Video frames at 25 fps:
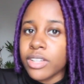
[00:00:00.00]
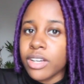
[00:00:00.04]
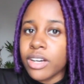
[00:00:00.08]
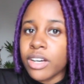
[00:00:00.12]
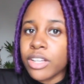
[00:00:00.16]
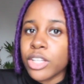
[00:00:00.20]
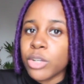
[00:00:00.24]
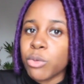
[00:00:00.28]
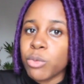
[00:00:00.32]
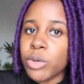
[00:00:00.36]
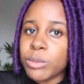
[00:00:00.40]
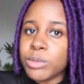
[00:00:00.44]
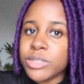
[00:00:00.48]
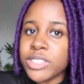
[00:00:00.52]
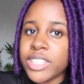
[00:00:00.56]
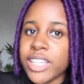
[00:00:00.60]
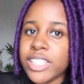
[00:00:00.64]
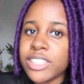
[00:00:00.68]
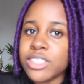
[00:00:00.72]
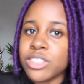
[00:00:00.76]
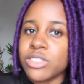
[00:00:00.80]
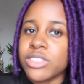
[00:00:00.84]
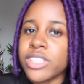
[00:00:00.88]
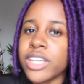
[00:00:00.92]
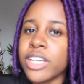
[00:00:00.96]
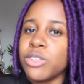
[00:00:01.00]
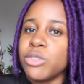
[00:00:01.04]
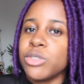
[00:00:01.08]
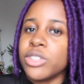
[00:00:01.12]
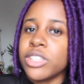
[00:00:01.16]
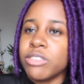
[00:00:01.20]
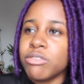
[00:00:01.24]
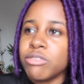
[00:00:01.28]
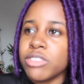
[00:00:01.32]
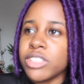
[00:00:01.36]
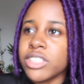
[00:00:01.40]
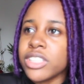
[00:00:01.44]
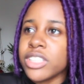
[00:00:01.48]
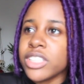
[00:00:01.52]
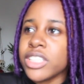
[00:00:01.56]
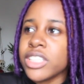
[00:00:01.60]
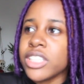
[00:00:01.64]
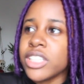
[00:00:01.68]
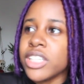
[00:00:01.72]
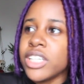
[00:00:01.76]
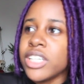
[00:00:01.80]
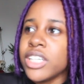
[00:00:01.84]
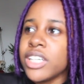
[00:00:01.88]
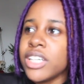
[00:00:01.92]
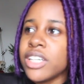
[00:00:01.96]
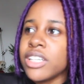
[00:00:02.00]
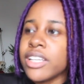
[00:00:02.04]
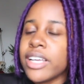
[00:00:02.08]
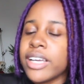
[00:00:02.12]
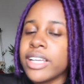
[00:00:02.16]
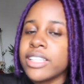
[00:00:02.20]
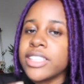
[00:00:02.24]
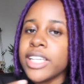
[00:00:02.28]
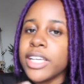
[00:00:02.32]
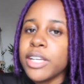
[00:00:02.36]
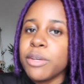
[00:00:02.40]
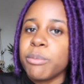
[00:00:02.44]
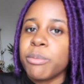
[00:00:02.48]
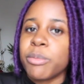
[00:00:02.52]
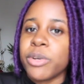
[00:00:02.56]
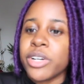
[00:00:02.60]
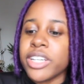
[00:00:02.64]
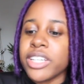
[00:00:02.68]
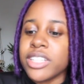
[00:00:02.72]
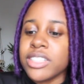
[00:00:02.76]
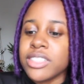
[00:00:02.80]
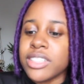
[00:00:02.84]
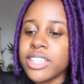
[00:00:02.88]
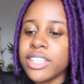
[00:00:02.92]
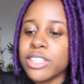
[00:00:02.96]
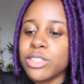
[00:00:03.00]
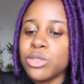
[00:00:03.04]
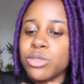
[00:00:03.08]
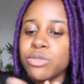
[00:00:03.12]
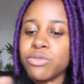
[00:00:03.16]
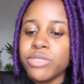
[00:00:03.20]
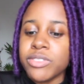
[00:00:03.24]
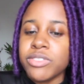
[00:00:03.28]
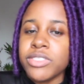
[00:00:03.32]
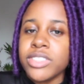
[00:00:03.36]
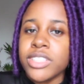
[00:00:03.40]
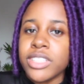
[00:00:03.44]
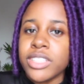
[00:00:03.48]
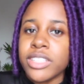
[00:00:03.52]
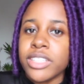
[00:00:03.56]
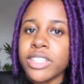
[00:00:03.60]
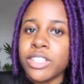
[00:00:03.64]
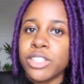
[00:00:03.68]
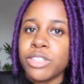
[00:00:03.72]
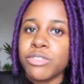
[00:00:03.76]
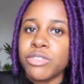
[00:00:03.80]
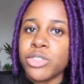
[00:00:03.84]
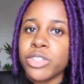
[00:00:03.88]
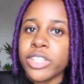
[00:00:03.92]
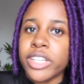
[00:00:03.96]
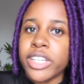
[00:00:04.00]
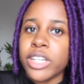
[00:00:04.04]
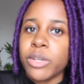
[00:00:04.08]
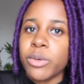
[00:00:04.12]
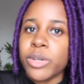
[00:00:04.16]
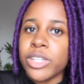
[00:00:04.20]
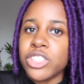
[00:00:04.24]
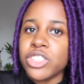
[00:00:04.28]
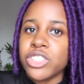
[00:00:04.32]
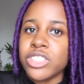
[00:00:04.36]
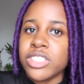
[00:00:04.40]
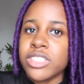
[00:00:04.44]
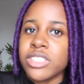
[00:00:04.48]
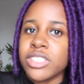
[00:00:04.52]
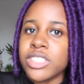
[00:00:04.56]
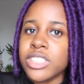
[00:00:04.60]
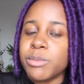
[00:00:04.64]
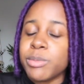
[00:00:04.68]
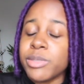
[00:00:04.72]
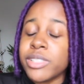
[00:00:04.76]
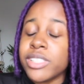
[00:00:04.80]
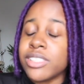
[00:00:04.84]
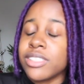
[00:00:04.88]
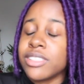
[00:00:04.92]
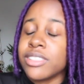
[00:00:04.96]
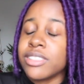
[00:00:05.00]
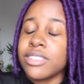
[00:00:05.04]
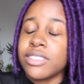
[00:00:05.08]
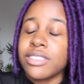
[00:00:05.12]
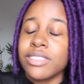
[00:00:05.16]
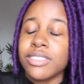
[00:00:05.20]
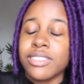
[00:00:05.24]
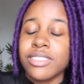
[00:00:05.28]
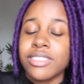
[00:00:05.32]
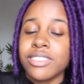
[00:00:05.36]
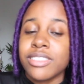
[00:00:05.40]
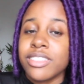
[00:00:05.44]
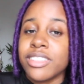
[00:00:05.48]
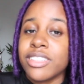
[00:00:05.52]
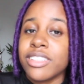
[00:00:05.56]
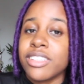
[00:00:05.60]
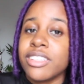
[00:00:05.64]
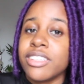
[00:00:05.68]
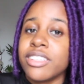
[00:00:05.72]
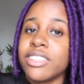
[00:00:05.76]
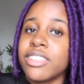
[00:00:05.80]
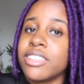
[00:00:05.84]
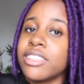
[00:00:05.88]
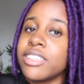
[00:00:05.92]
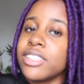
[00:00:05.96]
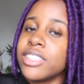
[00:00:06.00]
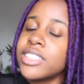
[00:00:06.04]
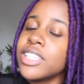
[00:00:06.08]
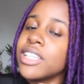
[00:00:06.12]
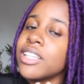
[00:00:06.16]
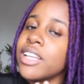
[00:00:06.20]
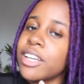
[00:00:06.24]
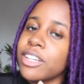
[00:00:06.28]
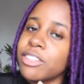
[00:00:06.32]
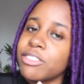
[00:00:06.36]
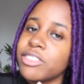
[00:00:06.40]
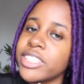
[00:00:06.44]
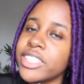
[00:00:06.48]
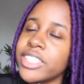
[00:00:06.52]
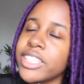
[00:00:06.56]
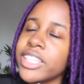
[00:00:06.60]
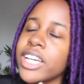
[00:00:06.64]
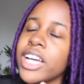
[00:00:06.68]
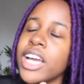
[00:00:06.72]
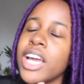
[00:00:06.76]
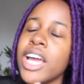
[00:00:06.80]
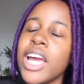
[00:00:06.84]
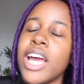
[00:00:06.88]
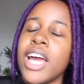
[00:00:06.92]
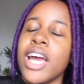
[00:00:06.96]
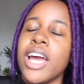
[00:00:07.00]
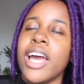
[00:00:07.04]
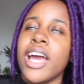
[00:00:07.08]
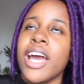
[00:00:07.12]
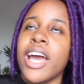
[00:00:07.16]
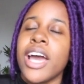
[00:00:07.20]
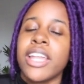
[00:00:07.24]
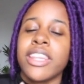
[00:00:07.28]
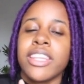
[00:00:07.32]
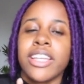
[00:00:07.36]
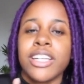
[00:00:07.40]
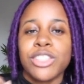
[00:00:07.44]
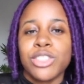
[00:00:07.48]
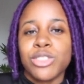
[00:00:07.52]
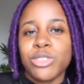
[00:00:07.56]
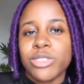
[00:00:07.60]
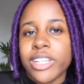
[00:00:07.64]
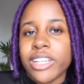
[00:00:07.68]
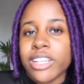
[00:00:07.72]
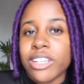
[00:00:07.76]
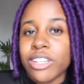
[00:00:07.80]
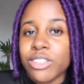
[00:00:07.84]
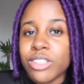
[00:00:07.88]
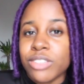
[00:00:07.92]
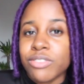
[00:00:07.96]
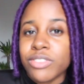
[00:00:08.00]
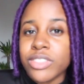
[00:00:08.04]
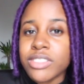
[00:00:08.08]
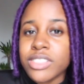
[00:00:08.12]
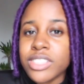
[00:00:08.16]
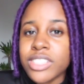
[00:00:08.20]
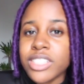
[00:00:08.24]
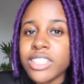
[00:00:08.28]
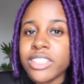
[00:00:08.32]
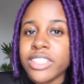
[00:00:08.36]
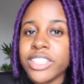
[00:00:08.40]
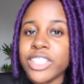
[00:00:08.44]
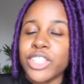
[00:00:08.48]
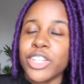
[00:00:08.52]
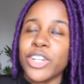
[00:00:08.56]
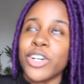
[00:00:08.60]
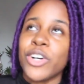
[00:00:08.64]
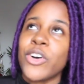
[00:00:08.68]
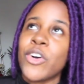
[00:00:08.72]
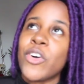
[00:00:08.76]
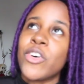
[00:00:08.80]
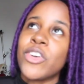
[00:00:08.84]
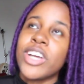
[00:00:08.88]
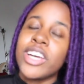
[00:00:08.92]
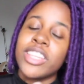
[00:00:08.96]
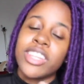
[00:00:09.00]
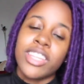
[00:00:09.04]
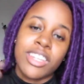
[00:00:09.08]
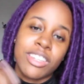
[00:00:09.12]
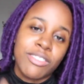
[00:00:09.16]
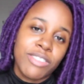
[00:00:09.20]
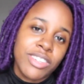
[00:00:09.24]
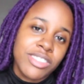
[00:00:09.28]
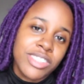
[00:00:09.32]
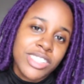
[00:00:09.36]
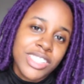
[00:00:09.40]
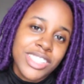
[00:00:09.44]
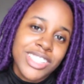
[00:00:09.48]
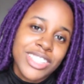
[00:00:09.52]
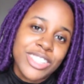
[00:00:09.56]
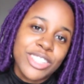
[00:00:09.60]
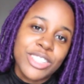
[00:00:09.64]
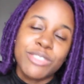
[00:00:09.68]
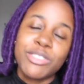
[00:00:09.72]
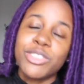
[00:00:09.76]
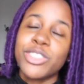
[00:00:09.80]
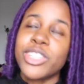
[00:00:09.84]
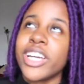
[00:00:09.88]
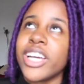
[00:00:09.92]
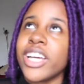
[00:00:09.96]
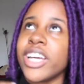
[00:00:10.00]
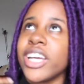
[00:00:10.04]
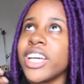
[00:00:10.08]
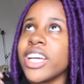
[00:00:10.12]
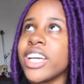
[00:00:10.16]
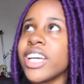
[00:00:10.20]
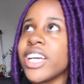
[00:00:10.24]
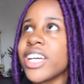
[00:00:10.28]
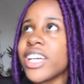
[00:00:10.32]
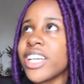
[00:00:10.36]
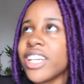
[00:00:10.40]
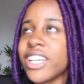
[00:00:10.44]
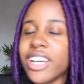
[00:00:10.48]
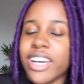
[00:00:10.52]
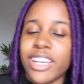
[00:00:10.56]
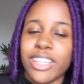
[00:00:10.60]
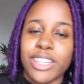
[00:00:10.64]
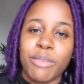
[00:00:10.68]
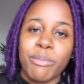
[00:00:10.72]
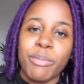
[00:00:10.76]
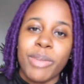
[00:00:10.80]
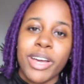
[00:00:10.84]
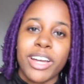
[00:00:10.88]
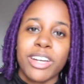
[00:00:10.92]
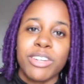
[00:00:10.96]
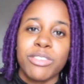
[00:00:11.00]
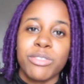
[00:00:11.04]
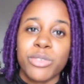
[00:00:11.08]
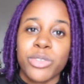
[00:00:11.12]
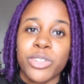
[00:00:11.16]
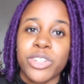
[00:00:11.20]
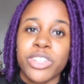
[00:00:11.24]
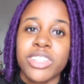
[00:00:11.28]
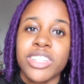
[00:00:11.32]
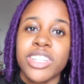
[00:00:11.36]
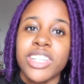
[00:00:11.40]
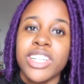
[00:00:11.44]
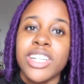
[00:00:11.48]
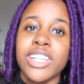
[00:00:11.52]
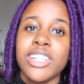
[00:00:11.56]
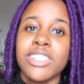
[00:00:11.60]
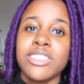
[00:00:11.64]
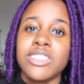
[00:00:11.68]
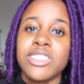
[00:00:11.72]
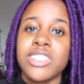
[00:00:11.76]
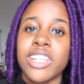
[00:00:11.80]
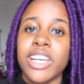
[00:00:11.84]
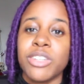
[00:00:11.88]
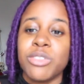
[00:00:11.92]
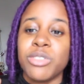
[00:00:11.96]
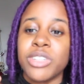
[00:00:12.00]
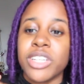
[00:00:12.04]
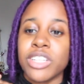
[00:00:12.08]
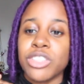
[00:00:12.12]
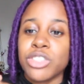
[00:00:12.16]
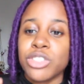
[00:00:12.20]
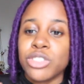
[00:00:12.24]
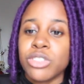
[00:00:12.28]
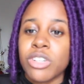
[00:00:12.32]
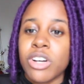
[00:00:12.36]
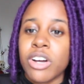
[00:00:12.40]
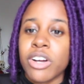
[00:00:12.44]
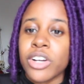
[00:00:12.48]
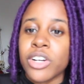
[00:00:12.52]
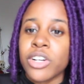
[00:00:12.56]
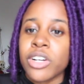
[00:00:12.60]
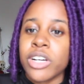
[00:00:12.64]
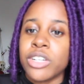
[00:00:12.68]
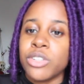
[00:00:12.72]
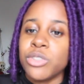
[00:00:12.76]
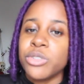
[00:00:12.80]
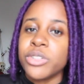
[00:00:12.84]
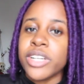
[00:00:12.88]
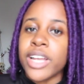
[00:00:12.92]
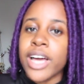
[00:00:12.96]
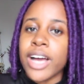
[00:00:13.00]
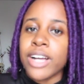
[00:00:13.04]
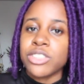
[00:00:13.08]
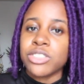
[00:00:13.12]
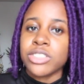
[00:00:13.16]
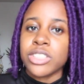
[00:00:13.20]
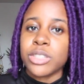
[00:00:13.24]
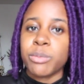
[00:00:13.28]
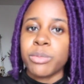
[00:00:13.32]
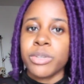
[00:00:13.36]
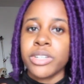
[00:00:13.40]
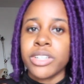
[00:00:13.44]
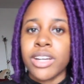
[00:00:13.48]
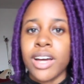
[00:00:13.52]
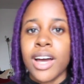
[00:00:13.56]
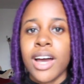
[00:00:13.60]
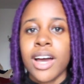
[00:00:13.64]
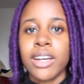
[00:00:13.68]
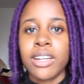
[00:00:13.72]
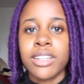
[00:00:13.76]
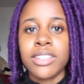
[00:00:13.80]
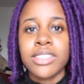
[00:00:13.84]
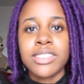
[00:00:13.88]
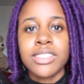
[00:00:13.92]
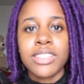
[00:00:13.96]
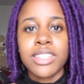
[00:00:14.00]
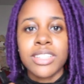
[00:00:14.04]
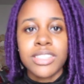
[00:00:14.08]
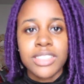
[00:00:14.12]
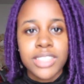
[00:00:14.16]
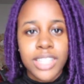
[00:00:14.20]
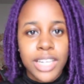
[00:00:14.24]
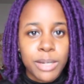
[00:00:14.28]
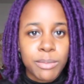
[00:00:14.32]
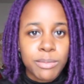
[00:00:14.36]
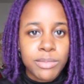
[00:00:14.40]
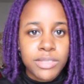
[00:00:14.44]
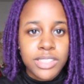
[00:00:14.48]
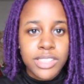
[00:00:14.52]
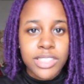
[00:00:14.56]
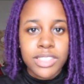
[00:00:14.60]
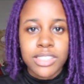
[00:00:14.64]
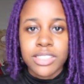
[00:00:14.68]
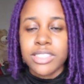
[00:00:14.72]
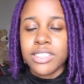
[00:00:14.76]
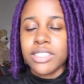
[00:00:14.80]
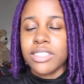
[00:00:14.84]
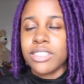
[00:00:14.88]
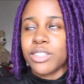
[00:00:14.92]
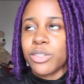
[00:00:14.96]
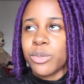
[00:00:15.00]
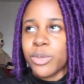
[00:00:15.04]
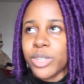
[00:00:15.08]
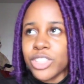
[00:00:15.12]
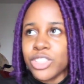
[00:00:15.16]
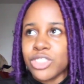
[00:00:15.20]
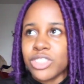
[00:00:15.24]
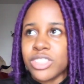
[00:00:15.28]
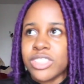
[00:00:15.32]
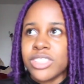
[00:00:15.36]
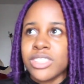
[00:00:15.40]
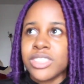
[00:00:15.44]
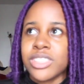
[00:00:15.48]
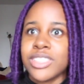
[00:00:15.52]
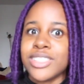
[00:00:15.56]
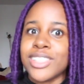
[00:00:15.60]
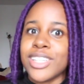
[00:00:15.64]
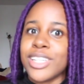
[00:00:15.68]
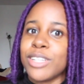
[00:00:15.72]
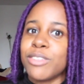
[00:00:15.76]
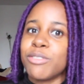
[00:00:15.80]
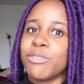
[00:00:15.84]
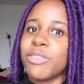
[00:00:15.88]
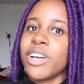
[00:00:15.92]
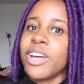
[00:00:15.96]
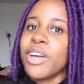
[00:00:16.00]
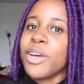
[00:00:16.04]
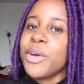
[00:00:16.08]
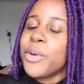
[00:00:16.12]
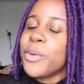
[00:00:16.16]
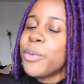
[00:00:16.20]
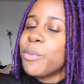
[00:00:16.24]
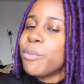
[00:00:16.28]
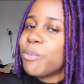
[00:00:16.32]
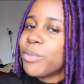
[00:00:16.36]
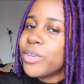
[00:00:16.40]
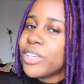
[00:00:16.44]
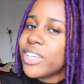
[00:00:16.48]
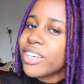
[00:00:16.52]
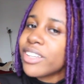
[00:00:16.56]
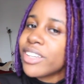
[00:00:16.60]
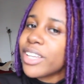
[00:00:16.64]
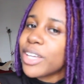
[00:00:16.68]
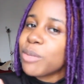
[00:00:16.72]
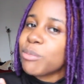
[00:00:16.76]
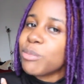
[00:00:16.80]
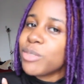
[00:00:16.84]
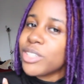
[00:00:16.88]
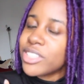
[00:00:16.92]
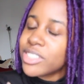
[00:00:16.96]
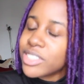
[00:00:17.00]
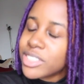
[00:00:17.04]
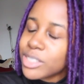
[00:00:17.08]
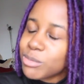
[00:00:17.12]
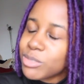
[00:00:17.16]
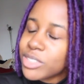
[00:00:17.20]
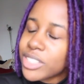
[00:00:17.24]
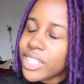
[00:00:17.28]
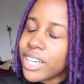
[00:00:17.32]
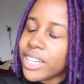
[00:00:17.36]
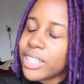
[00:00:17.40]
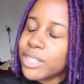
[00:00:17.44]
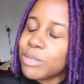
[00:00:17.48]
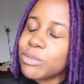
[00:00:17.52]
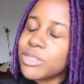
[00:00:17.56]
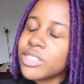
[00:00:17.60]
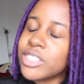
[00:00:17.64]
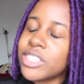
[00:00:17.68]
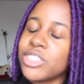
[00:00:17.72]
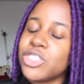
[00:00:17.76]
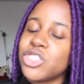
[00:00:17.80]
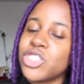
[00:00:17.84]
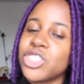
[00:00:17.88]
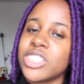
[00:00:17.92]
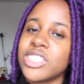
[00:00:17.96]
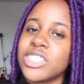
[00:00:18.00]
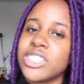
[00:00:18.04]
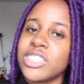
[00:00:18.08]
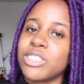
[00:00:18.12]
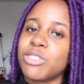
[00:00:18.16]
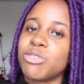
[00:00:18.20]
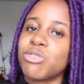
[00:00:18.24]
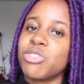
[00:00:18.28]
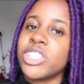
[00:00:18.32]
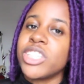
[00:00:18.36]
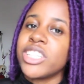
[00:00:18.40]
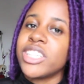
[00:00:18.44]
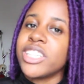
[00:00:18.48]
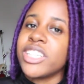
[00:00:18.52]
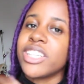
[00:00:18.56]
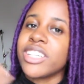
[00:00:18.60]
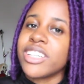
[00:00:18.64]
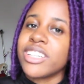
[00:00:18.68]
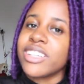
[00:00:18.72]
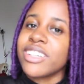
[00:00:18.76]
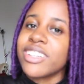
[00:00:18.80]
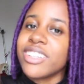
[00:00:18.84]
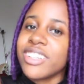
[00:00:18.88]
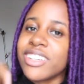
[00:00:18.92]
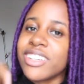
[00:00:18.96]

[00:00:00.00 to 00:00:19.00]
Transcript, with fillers: other websites so that you can really like take breaks like do 15 interview cake questions because it's a lot of reading and then do like another 15 LeetCode and then 15 interview cake and then back and forth so that you get stronger and you can actually put an honest attempt into the questions instead of being like me sometimes and just reading